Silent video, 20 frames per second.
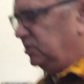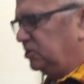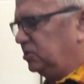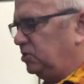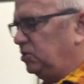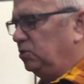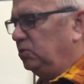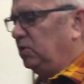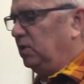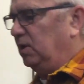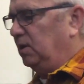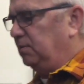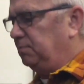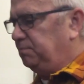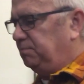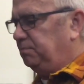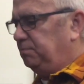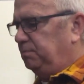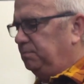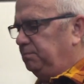just do the
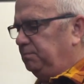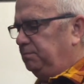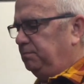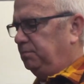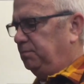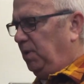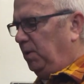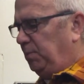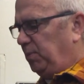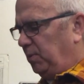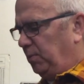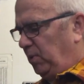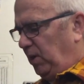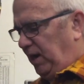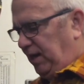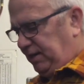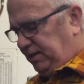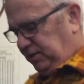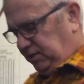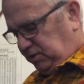bumper
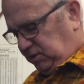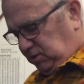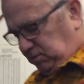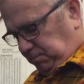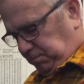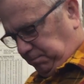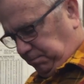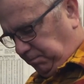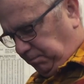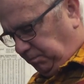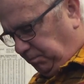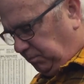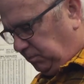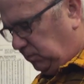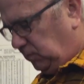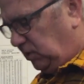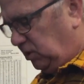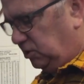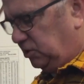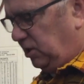bracket,
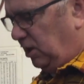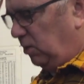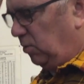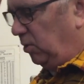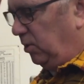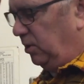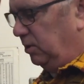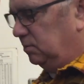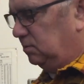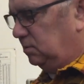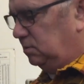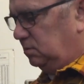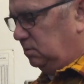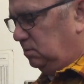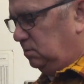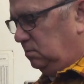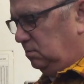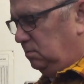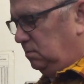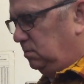because they
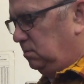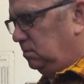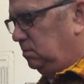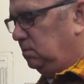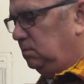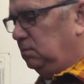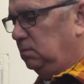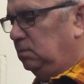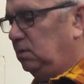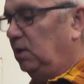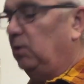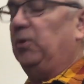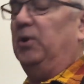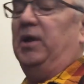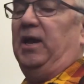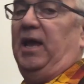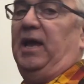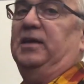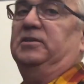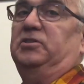were
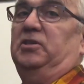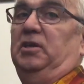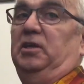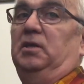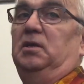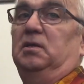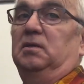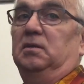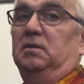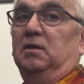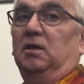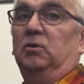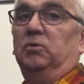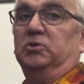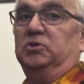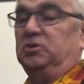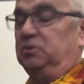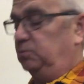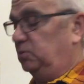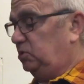nasty. There was
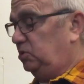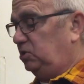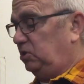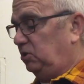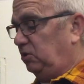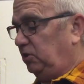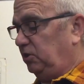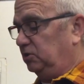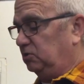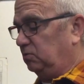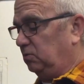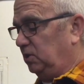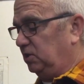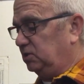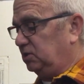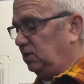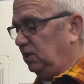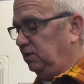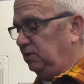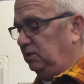some serious
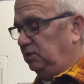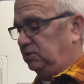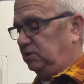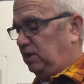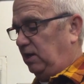rust on these